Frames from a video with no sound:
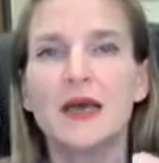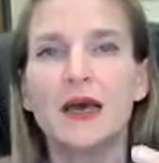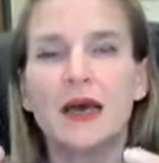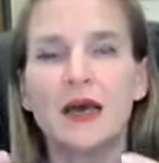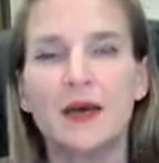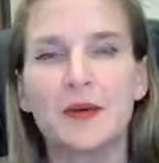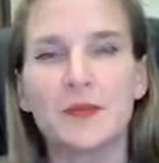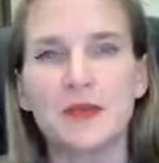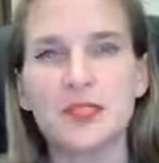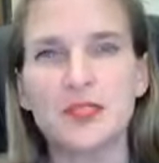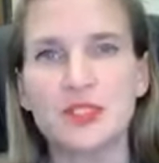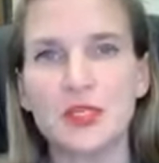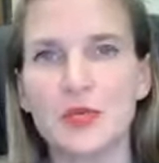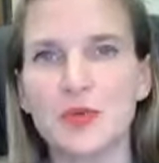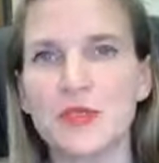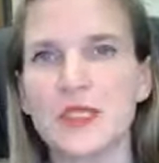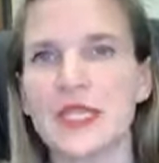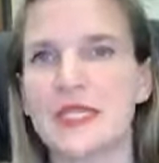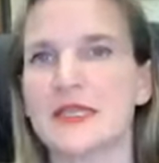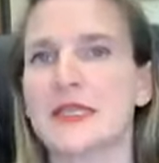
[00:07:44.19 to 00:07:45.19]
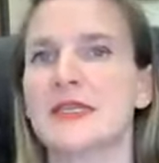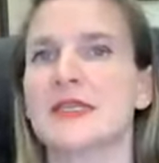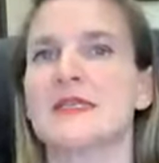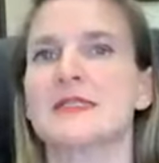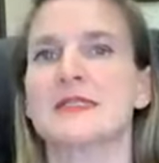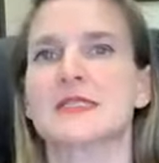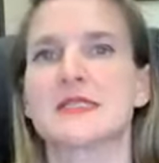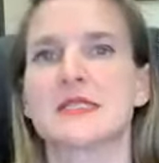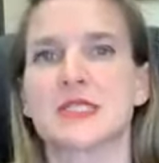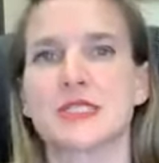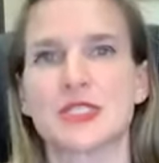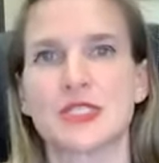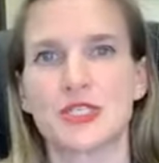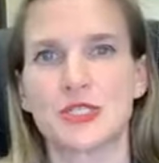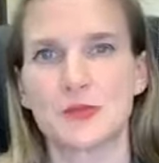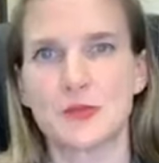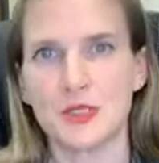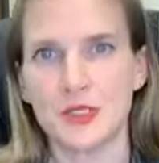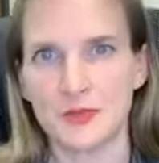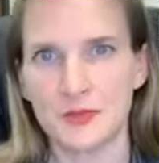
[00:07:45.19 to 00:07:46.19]
um, don't let things
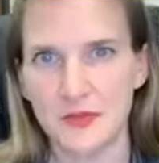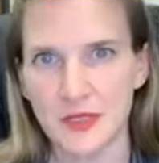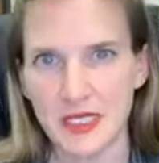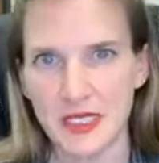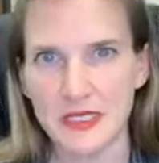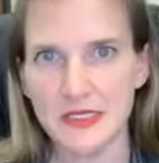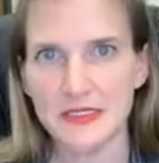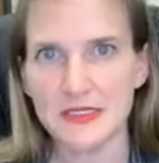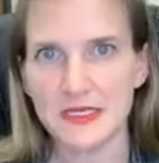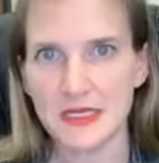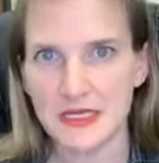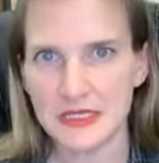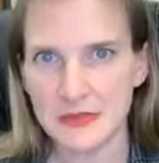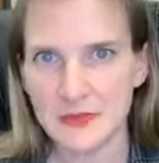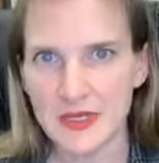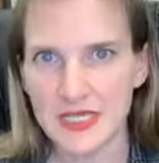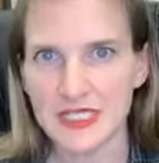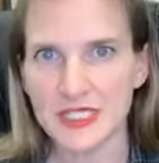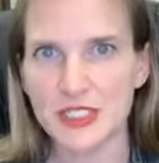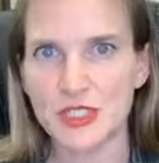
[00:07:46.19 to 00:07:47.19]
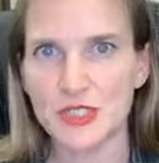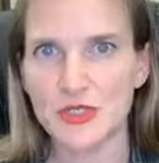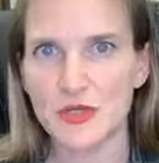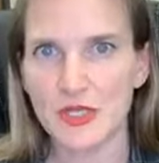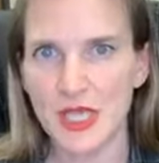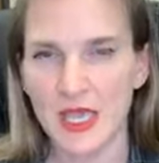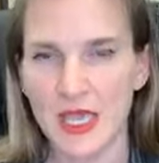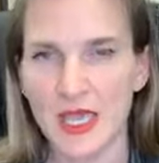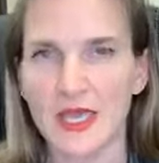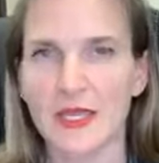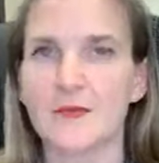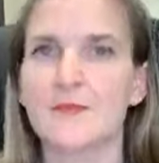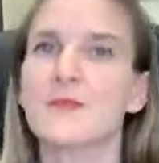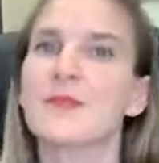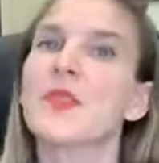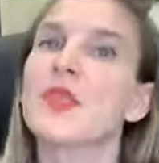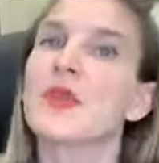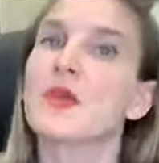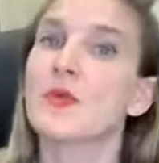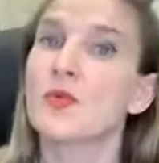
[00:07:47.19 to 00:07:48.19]
disturb your peace as best you can,
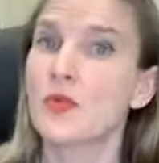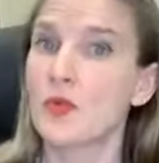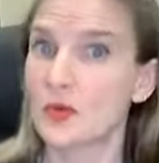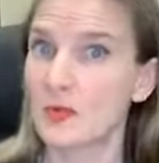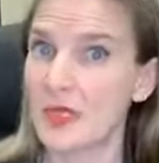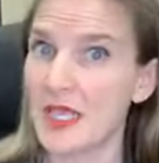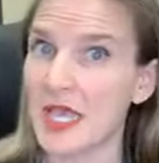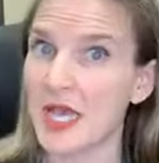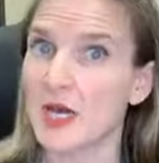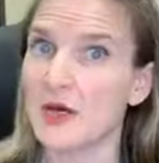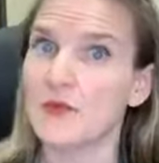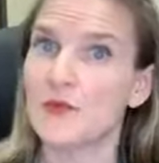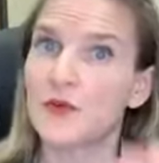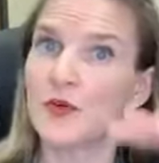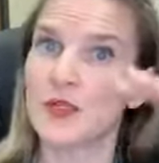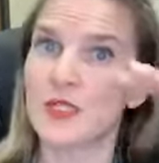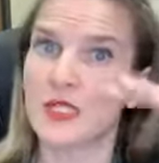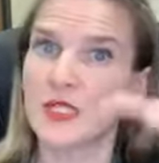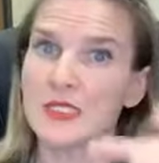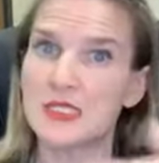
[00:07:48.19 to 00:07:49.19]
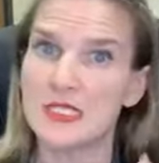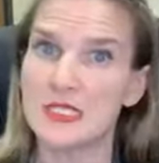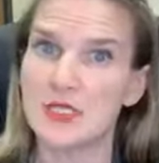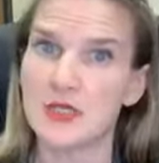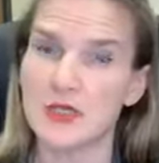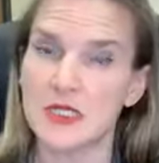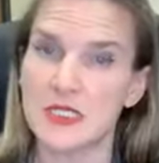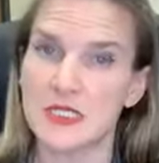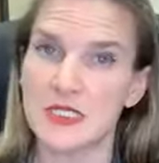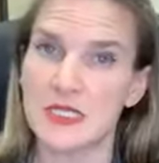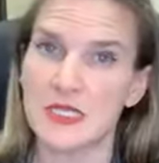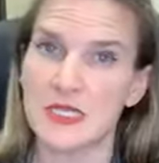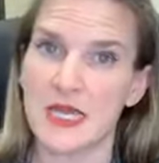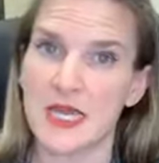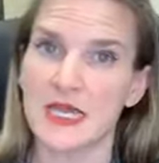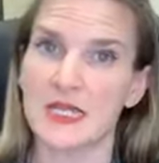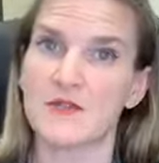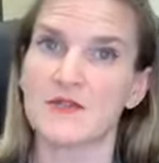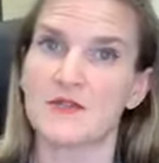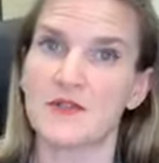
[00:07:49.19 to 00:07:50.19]
will be helpful in decreasing
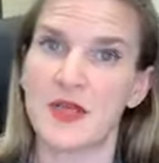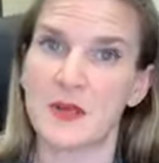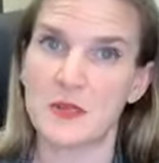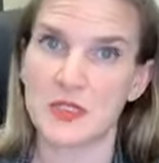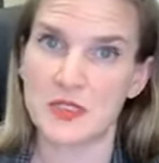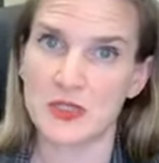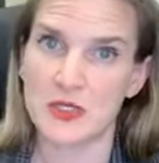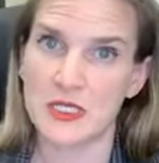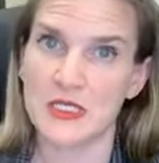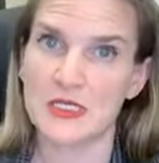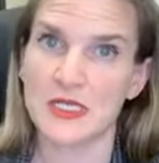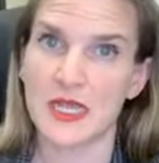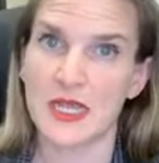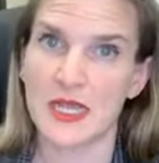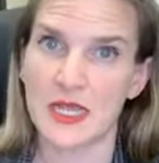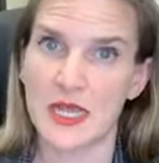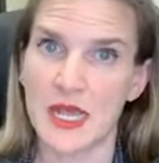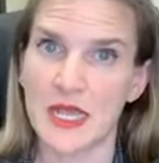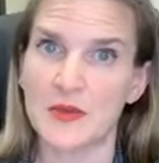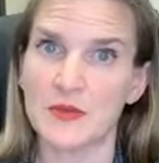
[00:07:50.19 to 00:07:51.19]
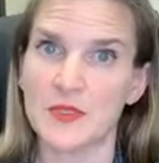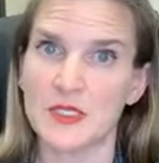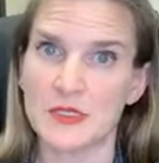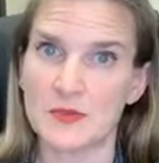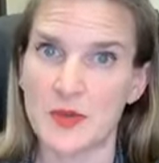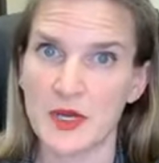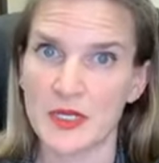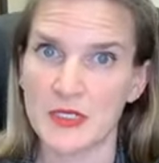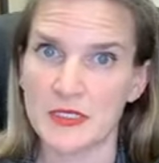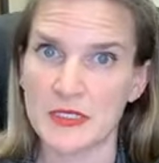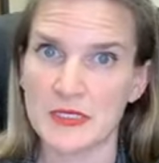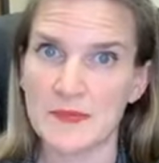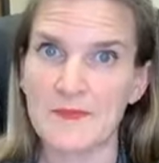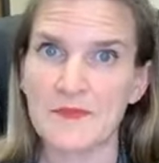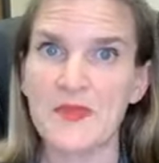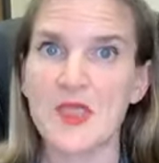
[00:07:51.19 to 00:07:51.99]
that inflammatory cytokine response.